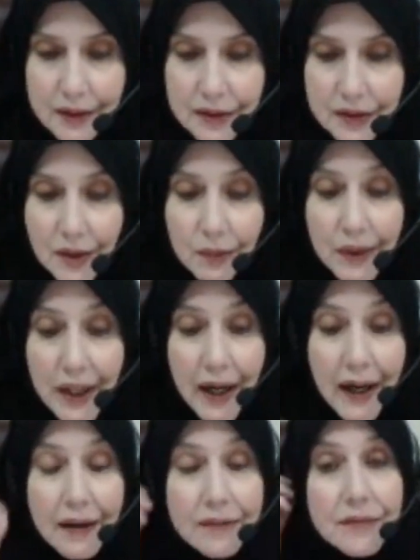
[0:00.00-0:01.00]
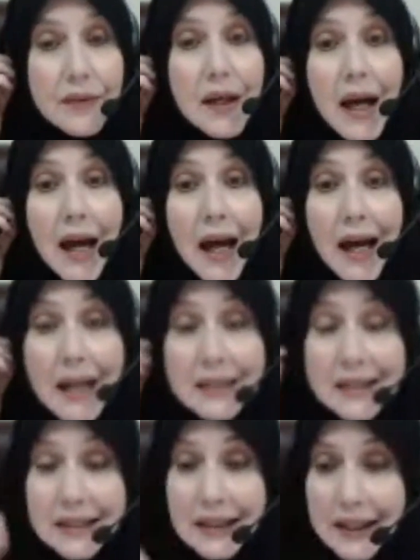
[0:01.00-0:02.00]
Okay, so we have
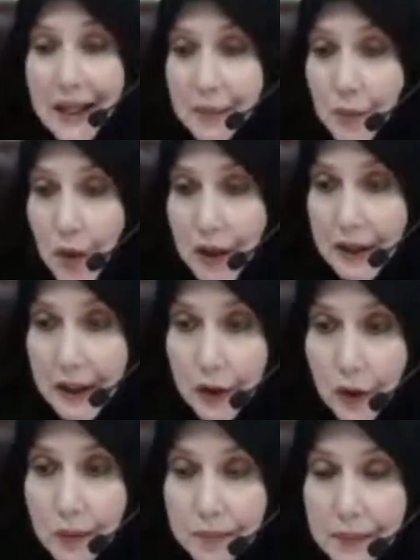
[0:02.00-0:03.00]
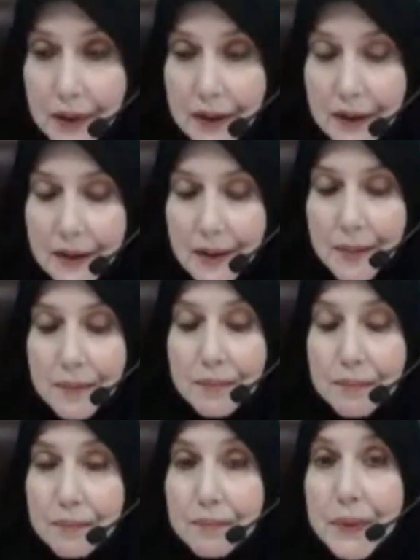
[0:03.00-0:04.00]
Assalamu alaikum,
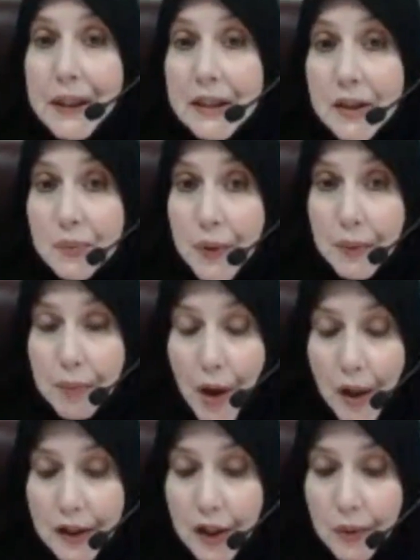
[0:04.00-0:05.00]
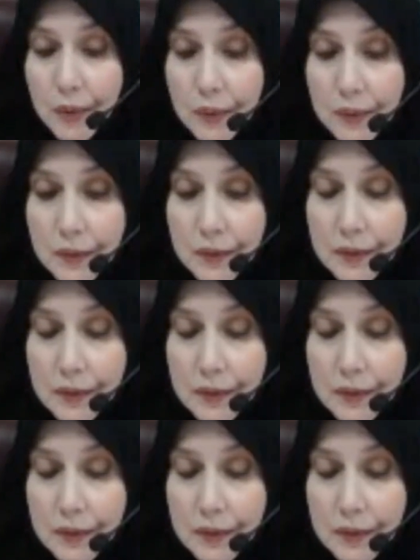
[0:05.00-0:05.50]
peace be upon you.